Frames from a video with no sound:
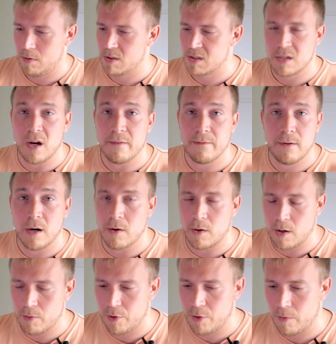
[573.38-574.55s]
stuff
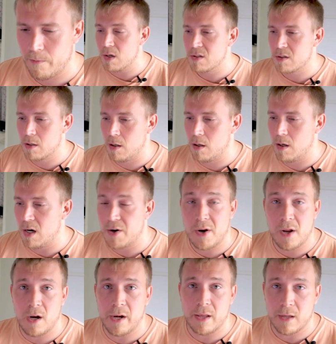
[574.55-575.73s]
around you. Once the
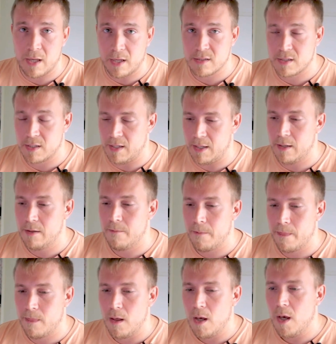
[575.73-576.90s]
adrenaline kicks in,
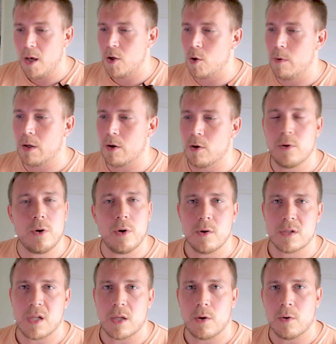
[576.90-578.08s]
you will going to
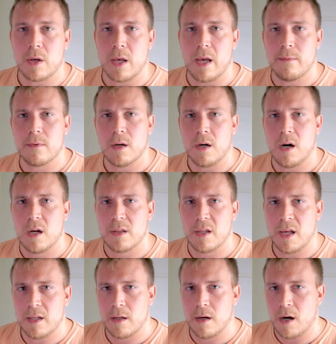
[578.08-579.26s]
notice that, okay, the
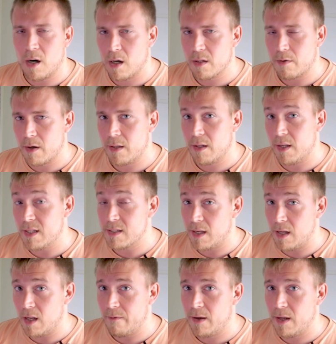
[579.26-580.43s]
heart rate is
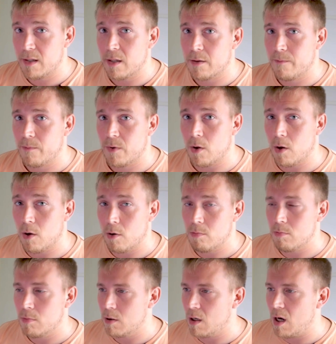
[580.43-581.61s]
elevated, your
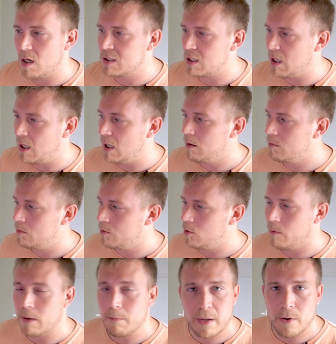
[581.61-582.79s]
lungs are
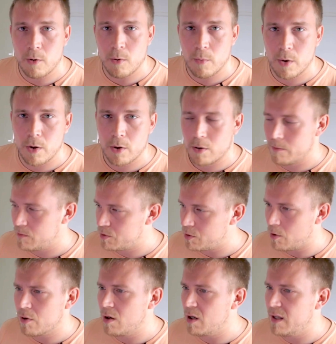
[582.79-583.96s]
doing better work,
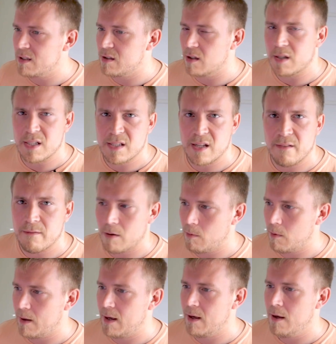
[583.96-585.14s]
circulation is
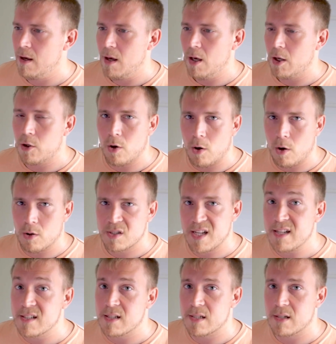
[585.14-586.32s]
everywhere, your
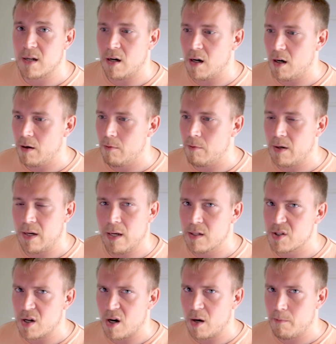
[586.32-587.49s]
senses are really
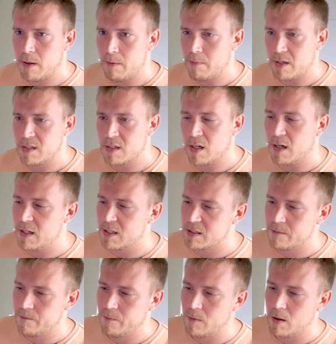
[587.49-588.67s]
sharp and precise.